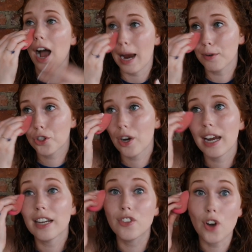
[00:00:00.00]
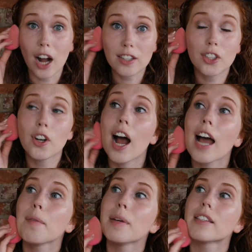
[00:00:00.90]
I was trying not to
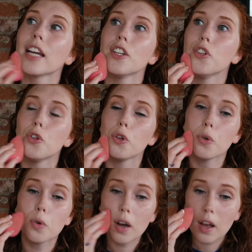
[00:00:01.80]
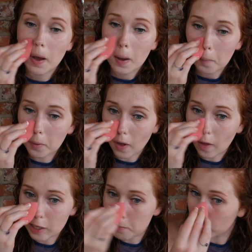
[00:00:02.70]
cry because I knew with
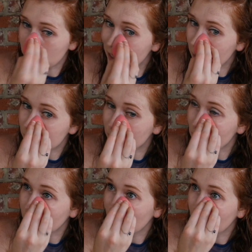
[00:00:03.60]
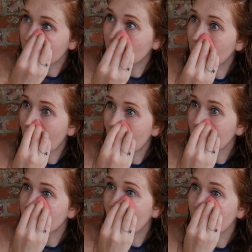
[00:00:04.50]
all the emotions I was feeling
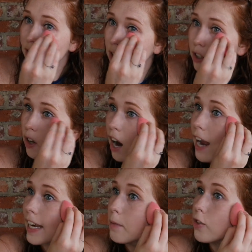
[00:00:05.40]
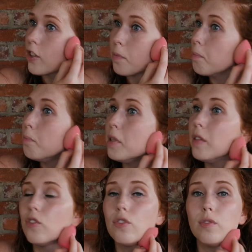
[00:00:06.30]
that if I started crying, it would just be